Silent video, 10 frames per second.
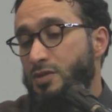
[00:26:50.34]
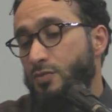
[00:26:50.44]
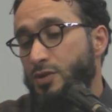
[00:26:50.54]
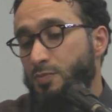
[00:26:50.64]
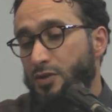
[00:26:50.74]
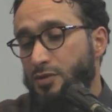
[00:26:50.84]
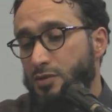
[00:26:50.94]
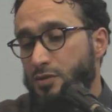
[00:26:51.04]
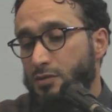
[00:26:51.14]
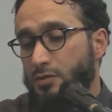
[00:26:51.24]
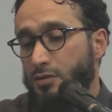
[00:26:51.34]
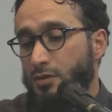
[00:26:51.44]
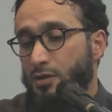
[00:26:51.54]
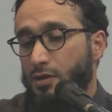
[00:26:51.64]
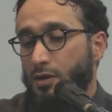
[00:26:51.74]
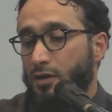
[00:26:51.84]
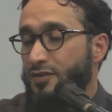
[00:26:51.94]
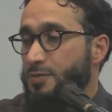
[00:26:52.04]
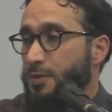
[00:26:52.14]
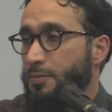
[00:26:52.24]
What was the response
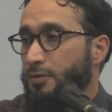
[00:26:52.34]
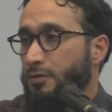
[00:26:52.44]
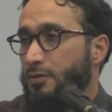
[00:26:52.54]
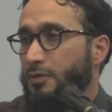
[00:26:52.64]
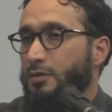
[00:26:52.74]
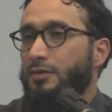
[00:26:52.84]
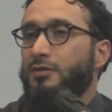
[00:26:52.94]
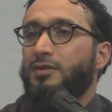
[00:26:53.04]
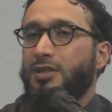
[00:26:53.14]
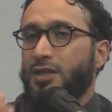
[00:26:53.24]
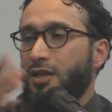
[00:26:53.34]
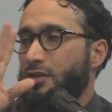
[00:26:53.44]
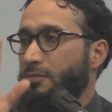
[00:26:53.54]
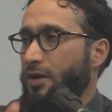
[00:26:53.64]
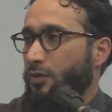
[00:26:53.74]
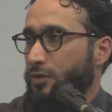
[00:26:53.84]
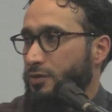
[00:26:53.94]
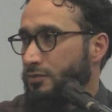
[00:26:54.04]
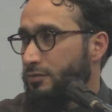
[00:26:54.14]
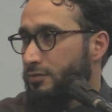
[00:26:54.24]
of his people? Kick them
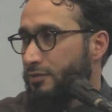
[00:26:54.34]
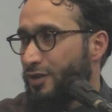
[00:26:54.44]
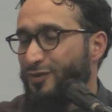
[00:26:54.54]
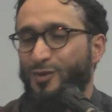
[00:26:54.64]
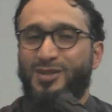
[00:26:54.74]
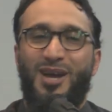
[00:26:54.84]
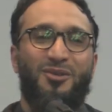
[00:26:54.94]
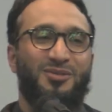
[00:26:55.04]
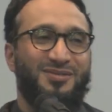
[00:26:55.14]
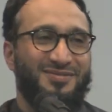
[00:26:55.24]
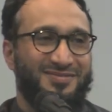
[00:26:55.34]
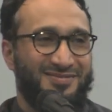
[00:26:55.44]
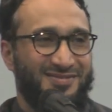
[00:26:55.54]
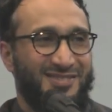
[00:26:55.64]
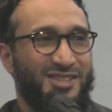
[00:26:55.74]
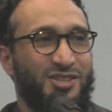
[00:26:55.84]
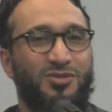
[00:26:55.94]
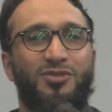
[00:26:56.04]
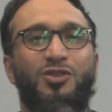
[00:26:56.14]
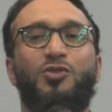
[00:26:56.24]
out of our town.
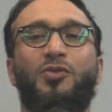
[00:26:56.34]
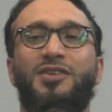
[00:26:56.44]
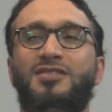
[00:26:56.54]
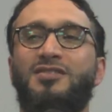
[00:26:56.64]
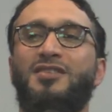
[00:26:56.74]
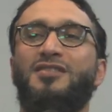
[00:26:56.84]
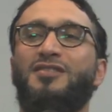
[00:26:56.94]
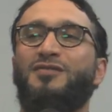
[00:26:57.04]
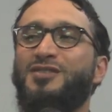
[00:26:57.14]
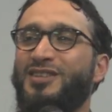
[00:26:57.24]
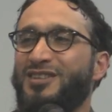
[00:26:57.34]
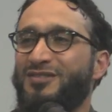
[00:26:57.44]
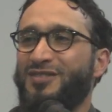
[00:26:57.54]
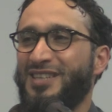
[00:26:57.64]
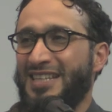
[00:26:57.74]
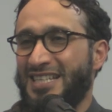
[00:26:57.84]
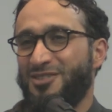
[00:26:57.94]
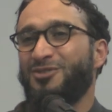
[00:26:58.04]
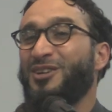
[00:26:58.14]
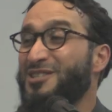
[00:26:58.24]
You don't deserve to live
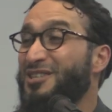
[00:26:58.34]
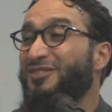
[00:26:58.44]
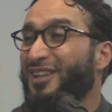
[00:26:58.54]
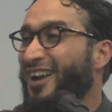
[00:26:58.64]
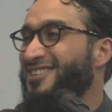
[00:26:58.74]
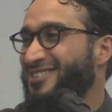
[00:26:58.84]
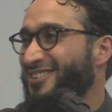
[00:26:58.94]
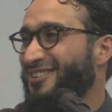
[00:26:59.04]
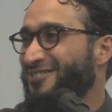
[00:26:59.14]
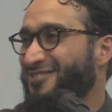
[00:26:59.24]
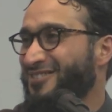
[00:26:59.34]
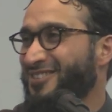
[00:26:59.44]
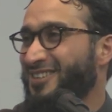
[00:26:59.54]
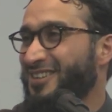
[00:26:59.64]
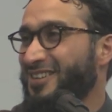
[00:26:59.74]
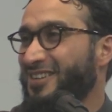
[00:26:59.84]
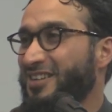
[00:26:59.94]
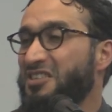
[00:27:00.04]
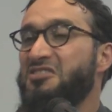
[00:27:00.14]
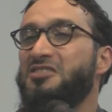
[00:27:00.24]
in this. You're not civilized enough
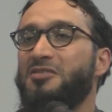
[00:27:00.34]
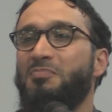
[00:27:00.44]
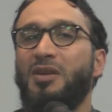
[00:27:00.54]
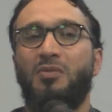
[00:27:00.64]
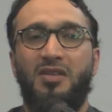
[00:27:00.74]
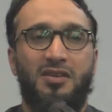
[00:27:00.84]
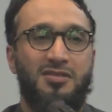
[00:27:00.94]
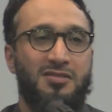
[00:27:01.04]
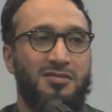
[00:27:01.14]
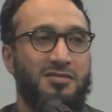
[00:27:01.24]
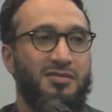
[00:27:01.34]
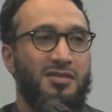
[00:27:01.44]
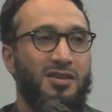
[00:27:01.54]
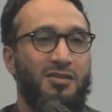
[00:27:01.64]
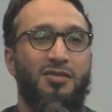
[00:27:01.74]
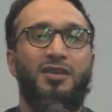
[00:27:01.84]
to be with us.